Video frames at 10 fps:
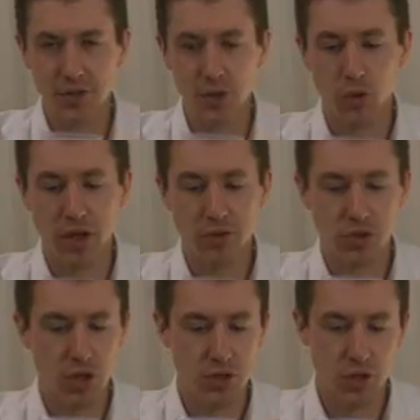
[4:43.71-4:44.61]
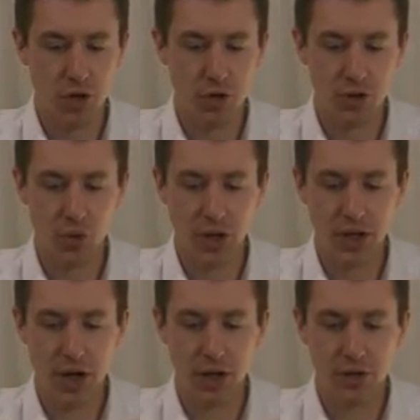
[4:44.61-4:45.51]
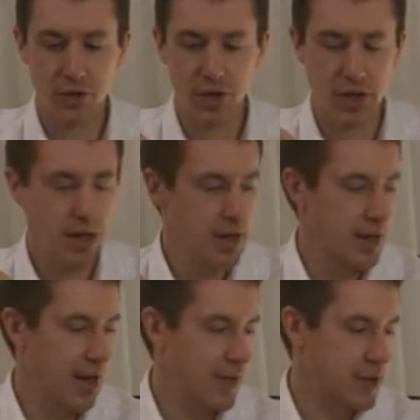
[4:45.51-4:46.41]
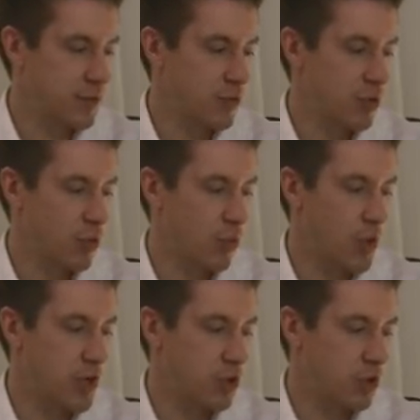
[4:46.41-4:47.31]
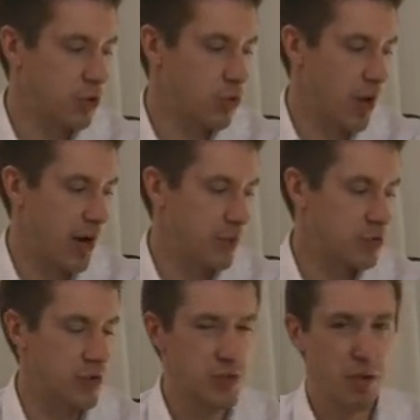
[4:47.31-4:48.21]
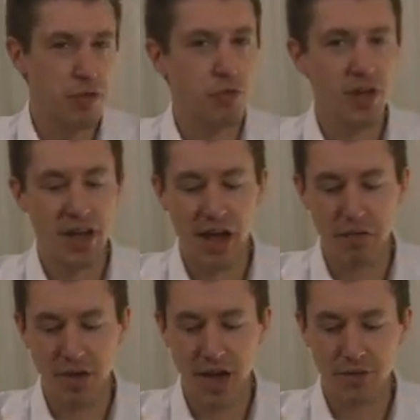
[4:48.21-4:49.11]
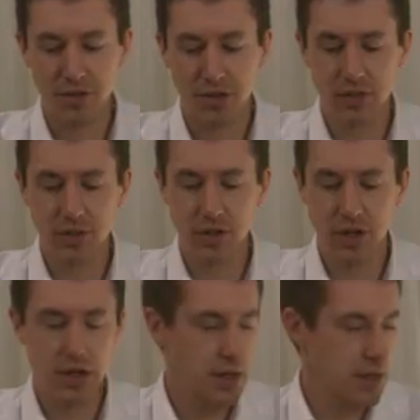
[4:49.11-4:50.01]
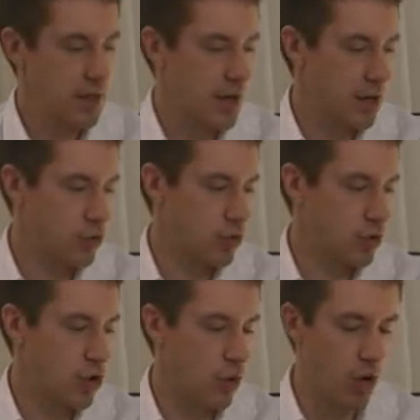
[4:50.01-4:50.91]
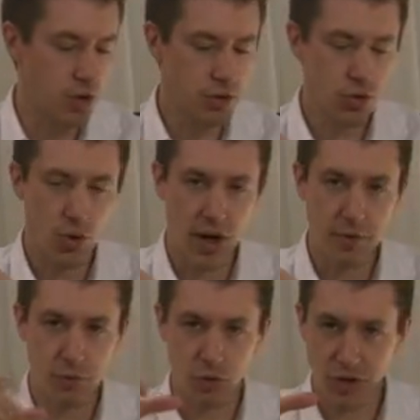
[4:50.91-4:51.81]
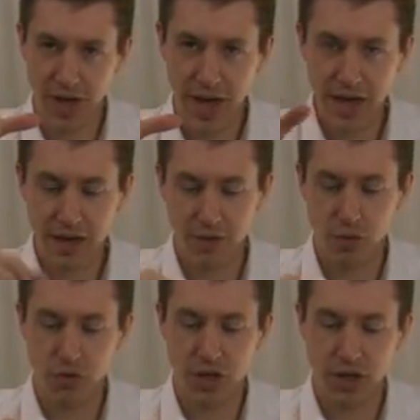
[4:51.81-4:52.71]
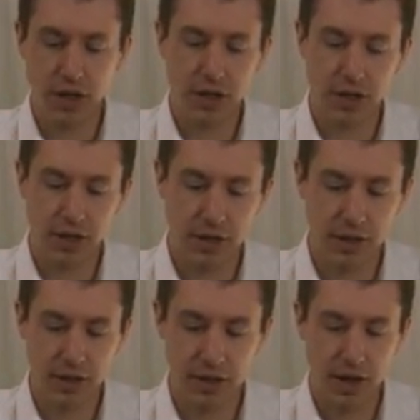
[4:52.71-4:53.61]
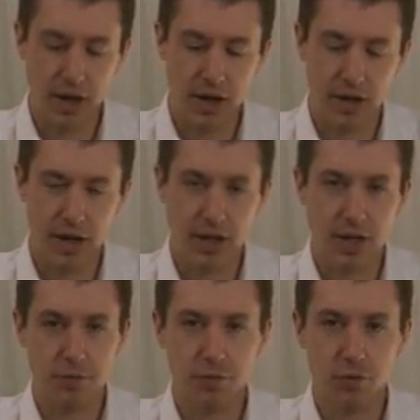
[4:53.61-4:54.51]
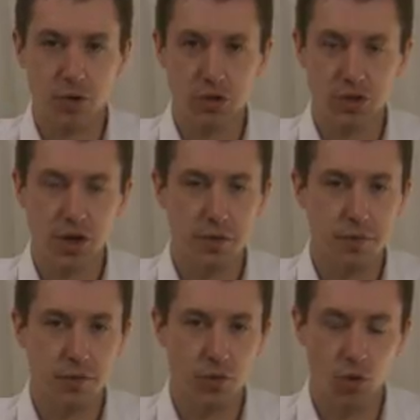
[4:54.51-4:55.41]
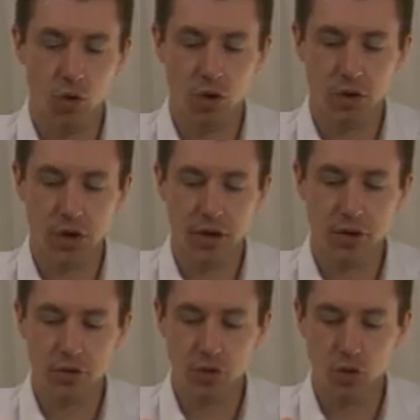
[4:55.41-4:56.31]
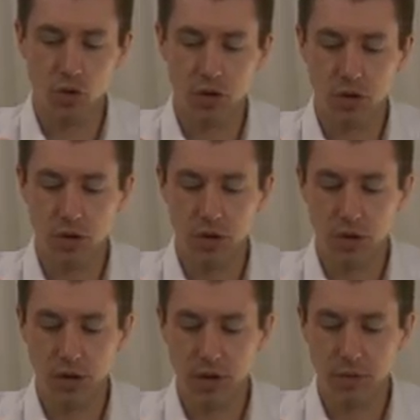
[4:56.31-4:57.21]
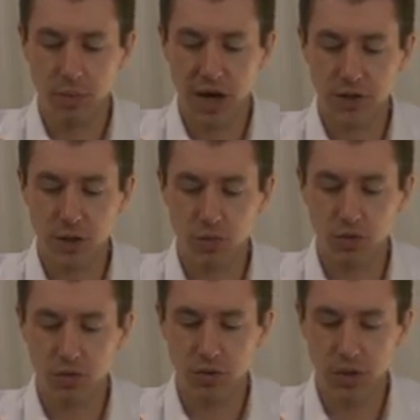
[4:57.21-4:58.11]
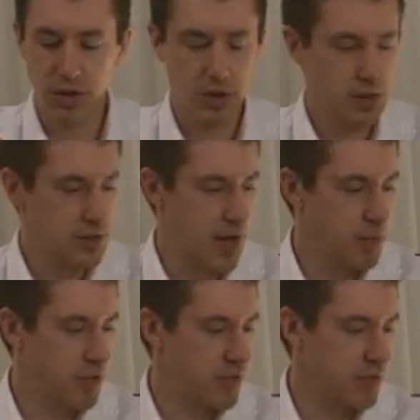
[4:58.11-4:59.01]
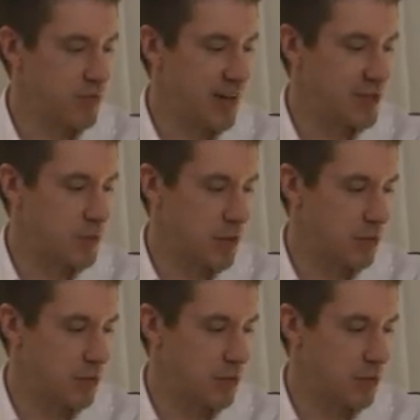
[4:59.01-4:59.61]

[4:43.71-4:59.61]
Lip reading: So that's just under $20, and that's for 100 grams, so it's about 3.5 ounces. You could go on to a full cake if you're thinking a gift for yourself or others, or a possible type of investment.